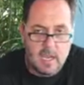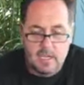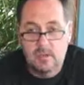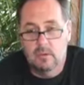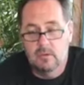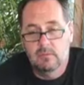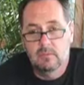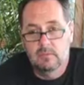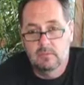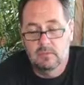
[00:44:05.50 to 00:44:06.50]
So
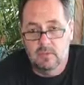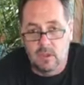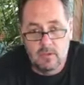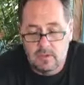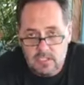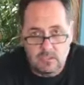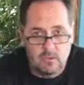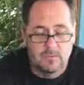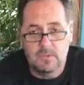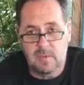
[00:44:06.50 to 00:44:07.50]
don't rush
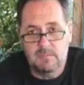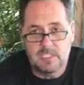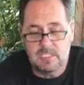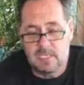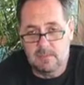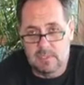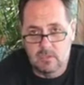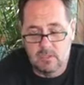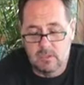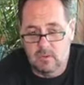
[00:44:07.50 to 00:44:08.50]
off to MTC
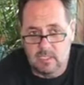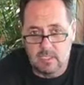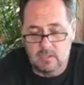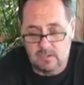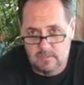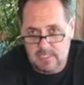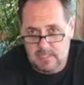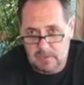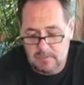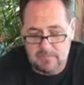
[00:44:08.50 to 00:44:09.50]
because you think your
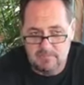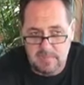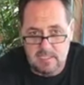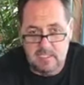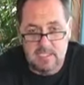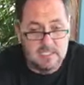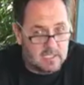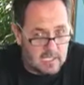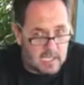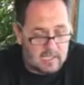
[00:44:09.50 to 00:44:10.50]
service might have been
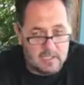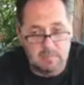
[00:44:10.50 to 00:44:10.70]
disconnected